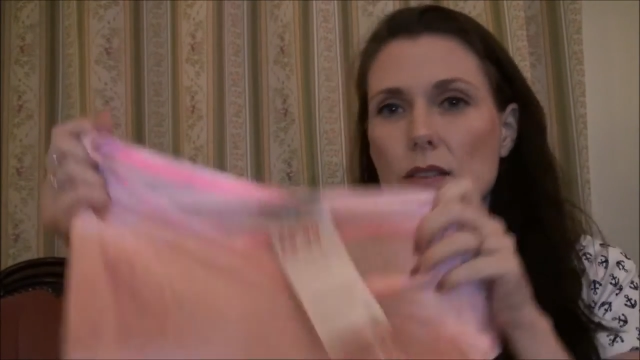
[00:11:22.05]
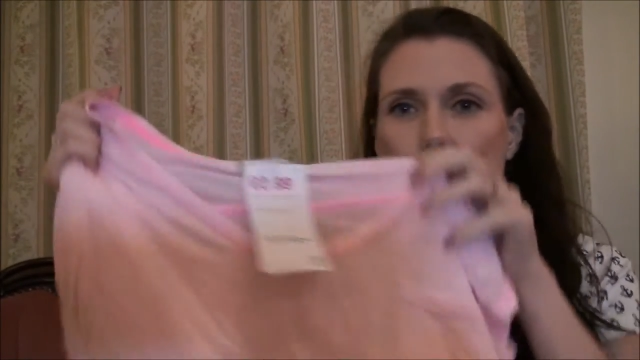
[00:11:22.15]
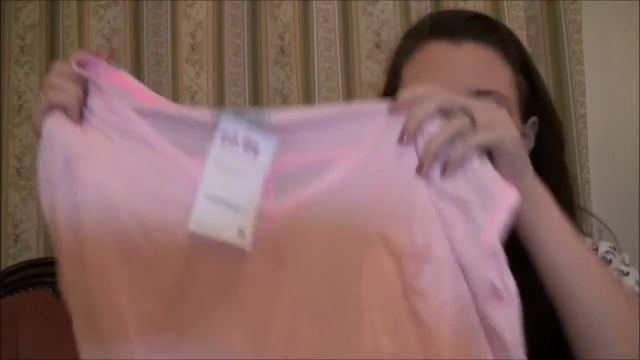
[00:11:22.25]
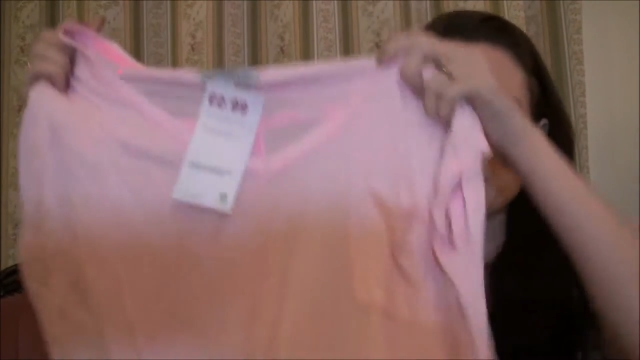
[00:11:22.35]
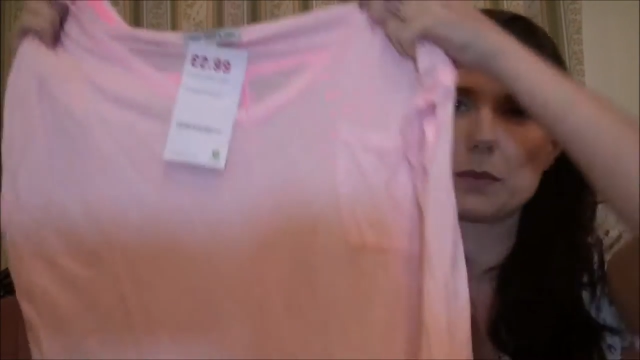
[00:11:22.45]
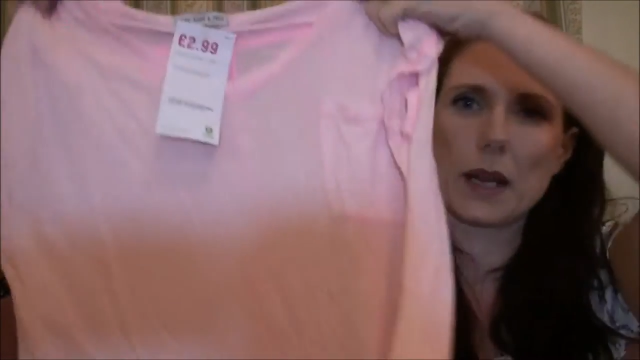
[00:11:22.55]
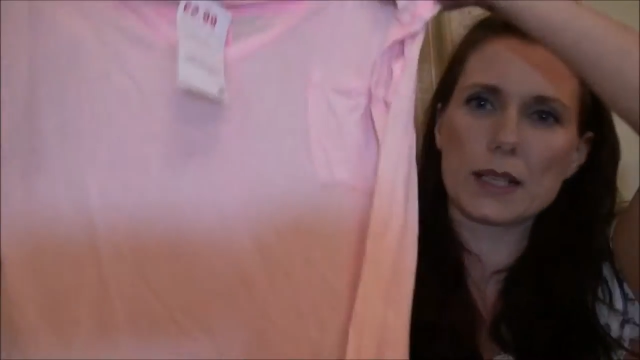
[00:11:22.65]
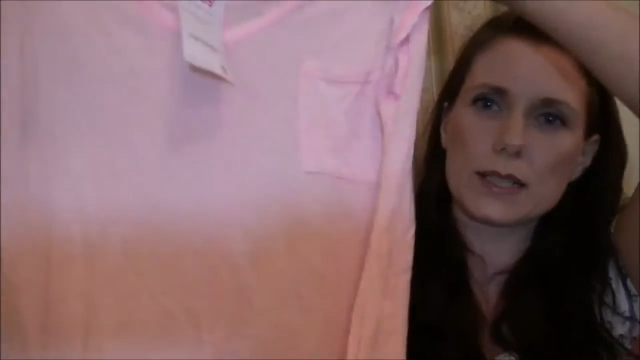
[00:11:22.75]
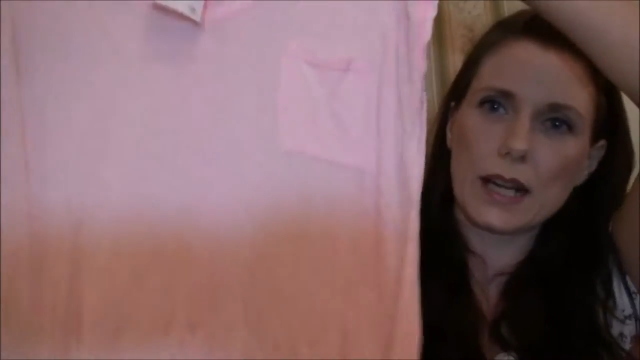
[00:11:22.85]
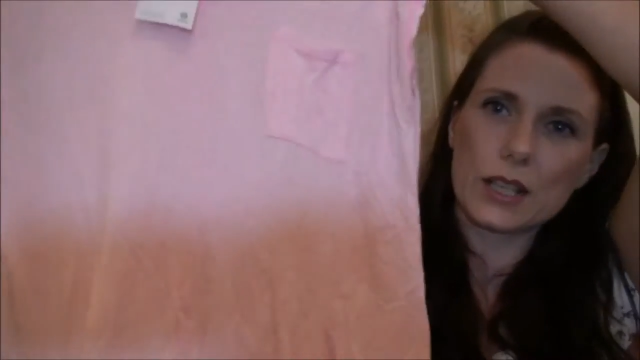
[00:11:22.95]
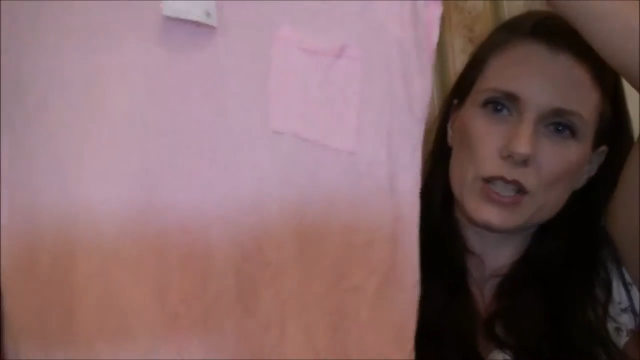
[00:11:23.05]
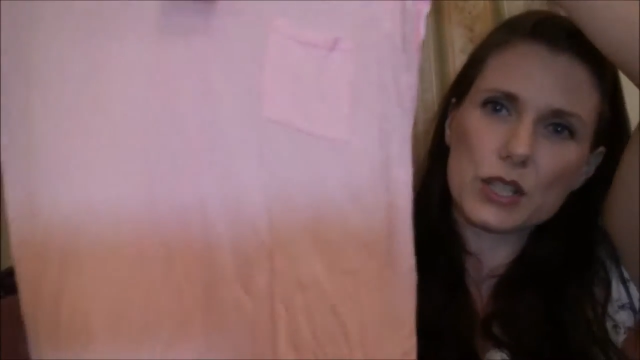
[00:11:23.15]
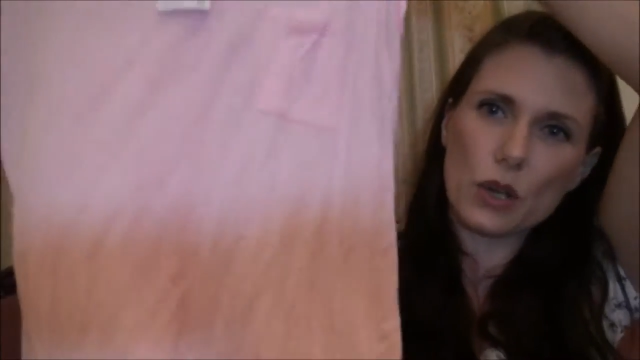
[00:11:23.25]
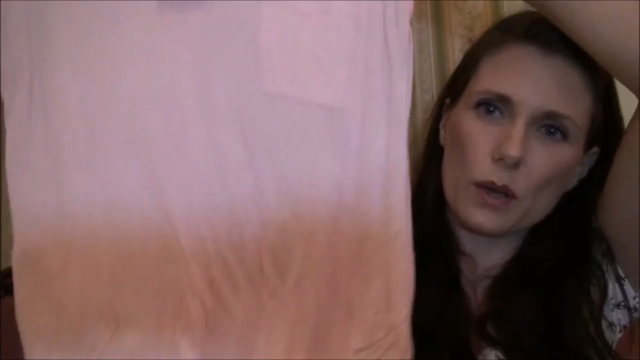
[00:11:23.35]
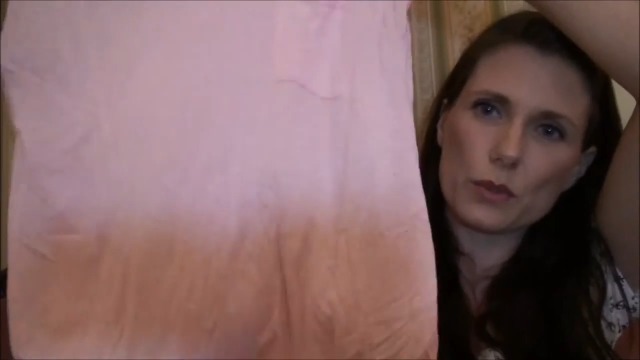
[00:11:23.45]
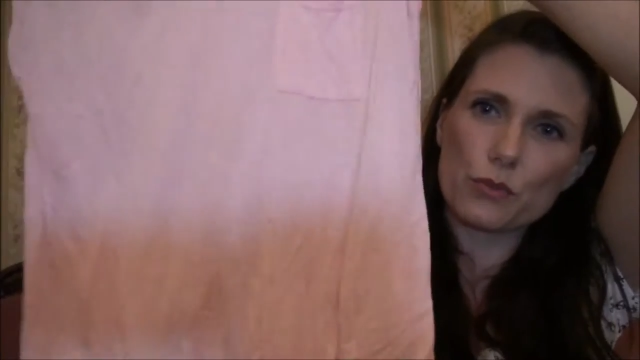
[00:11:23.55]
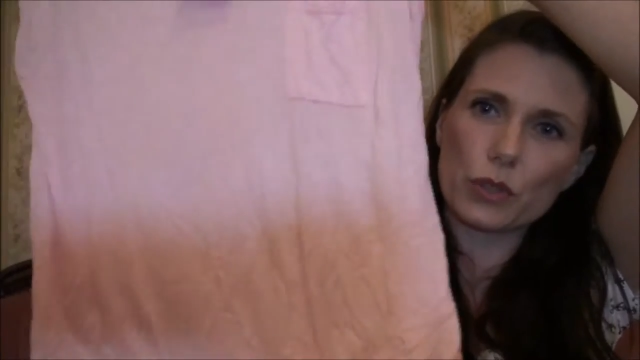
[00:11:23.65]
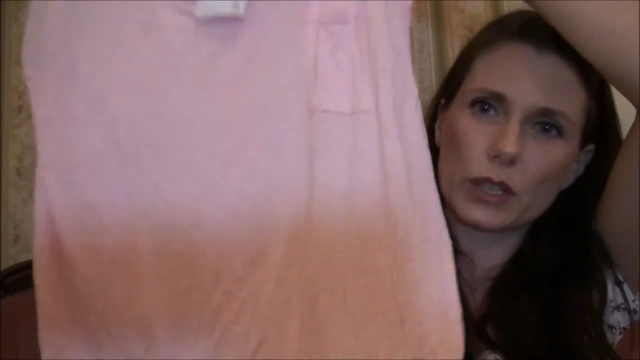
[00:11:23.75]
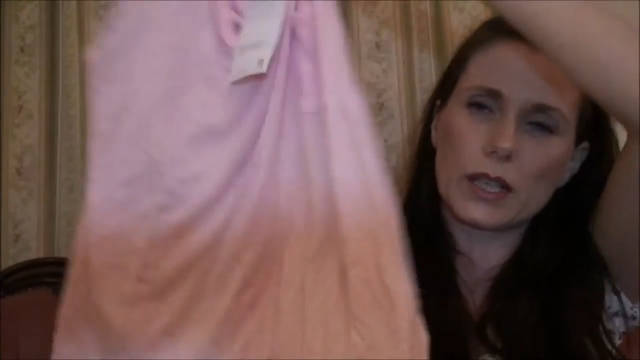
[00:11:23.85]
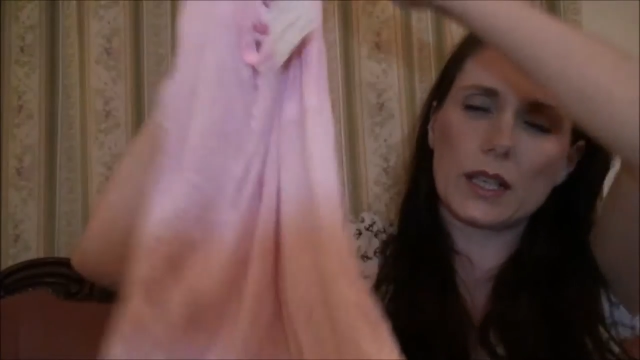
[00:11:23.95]
This is from Next, and I just thought it was
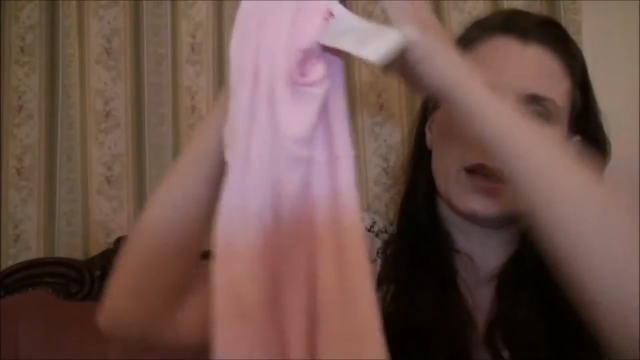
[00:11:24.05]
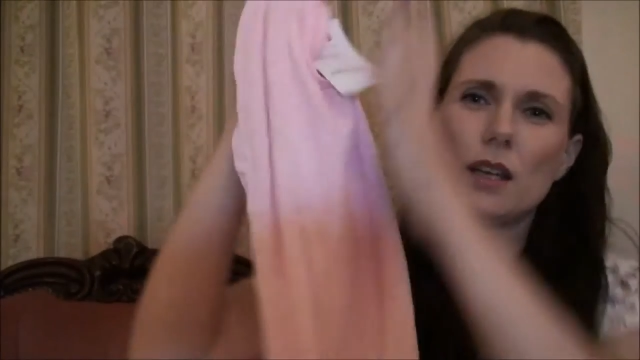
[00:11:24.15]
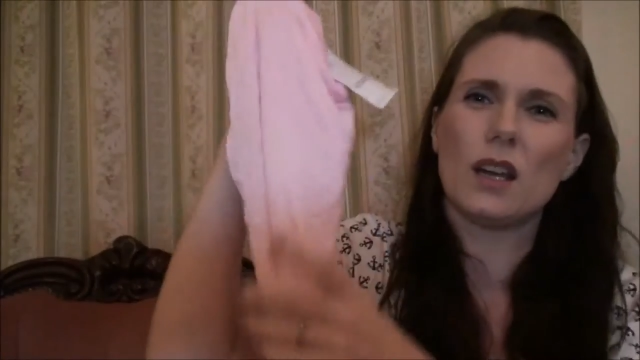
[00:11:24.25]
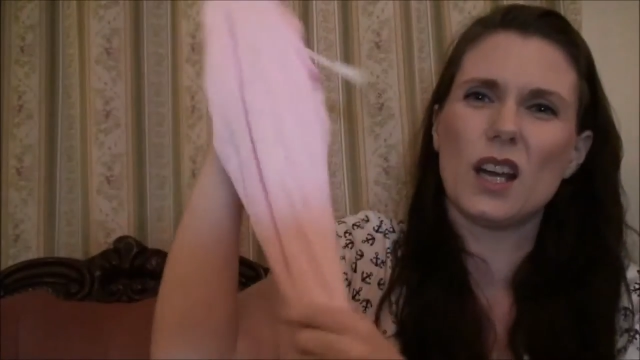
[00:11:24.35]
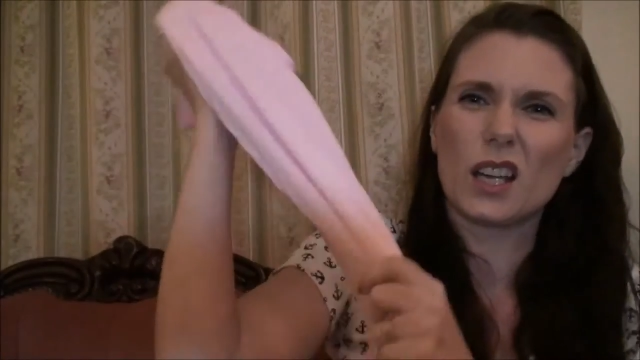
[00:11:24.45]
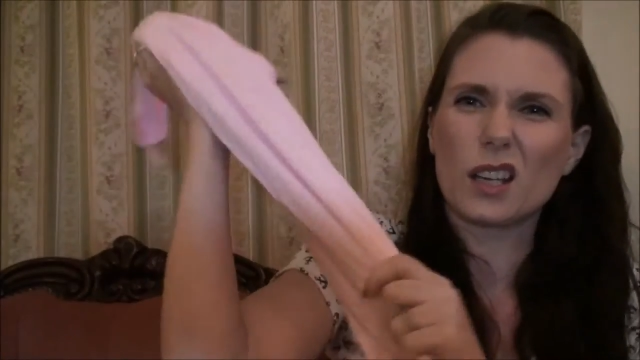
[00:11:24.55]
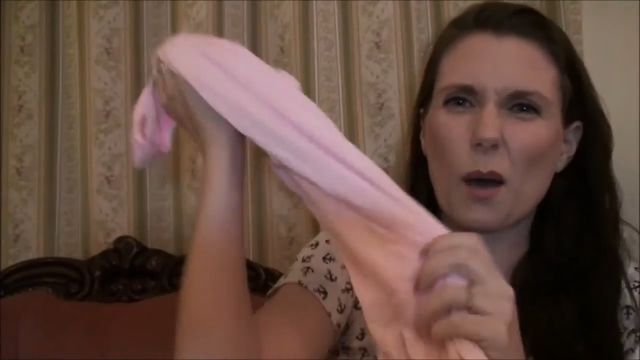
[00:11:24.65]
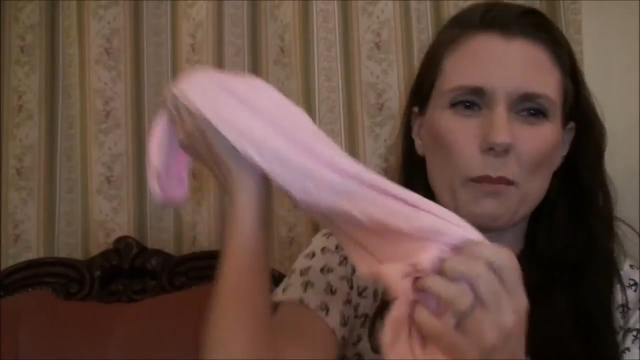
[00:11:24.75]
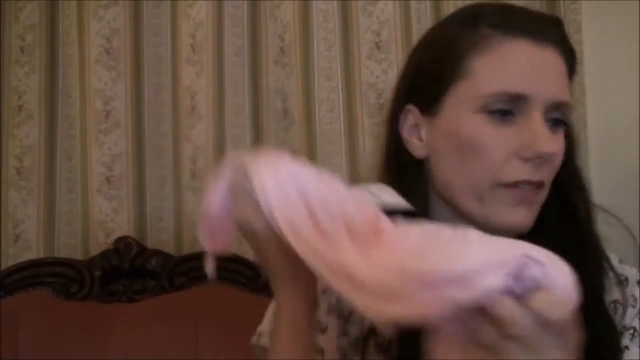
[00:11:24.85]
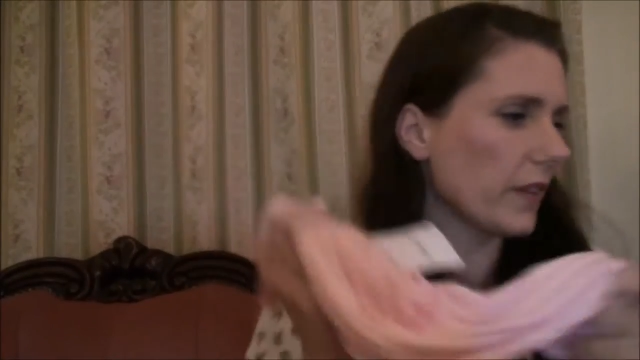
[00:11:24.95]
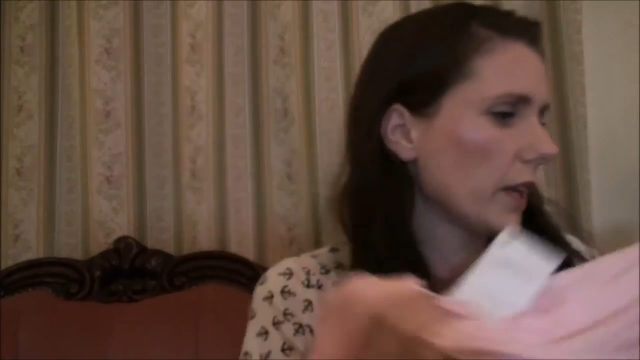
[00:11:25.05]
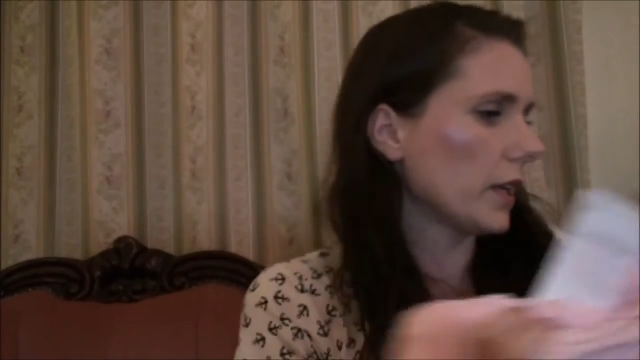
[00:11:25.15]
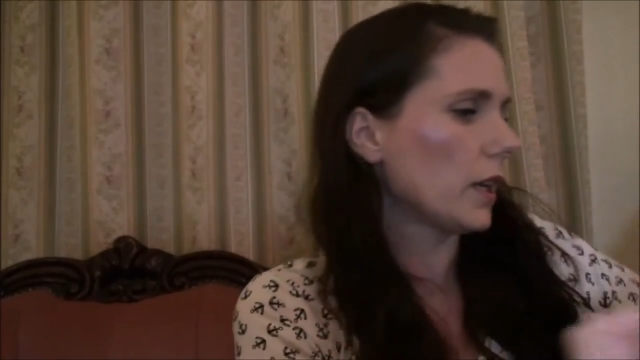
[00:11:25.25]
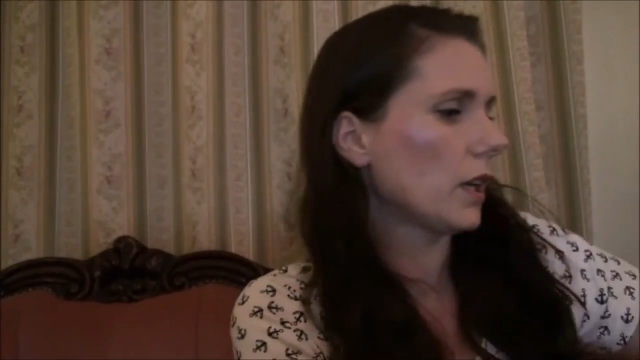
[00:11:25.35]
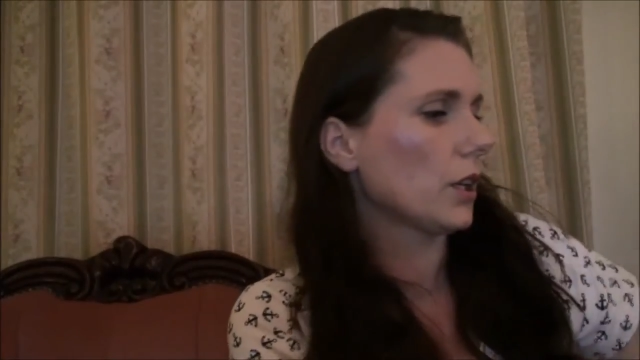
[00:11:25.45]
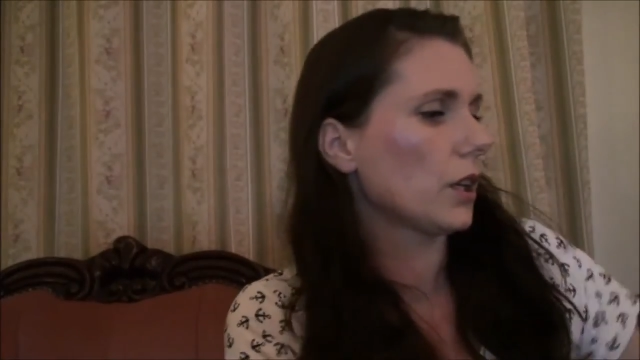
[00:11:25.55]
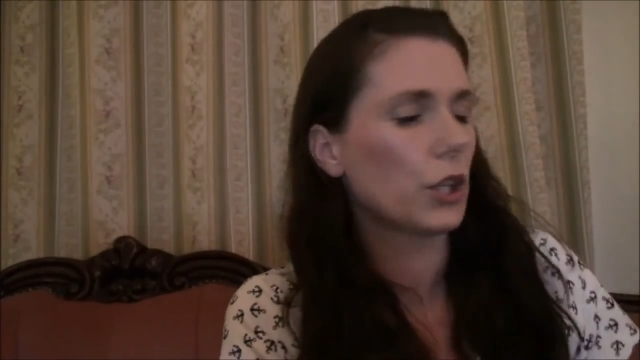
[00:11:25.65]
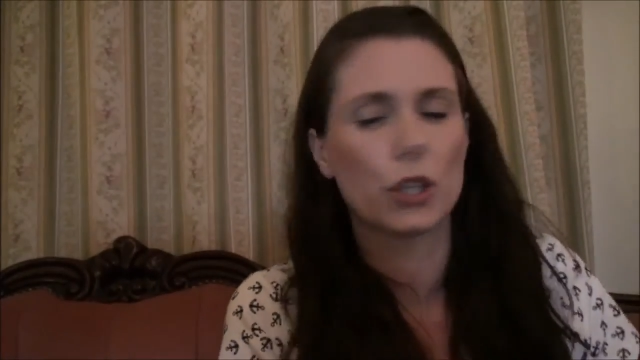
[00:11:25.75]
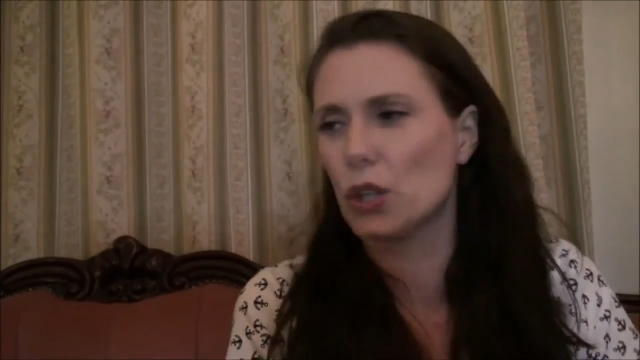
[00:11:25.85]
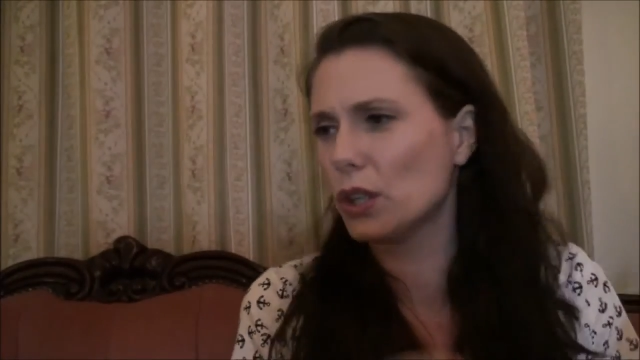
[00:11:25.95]
really comfy and
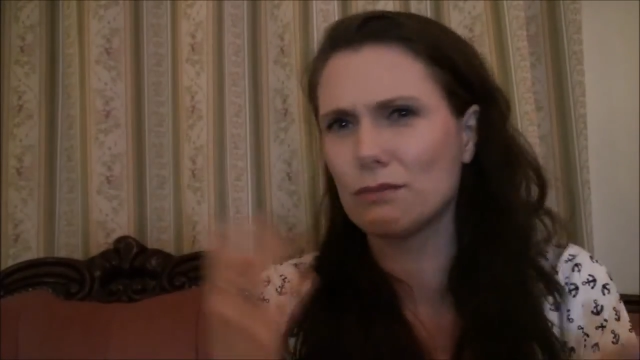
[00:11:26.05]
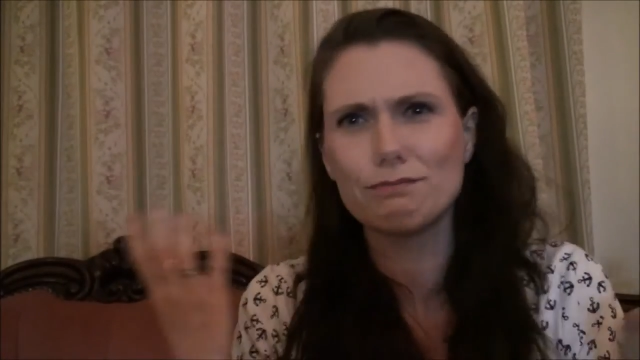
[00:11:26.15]
cute,